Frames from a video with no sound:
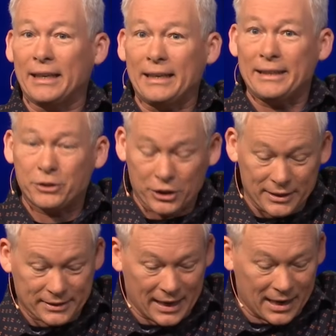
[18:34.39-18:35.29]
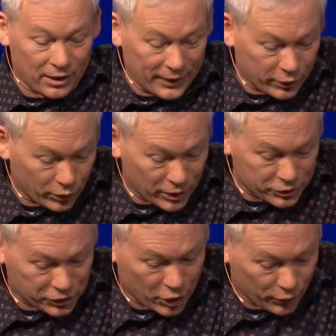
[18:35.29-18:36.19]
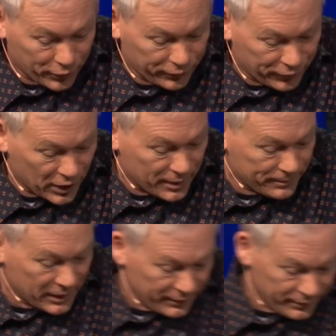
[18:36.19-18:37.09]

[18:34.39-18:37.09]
any Gentile that crossed over from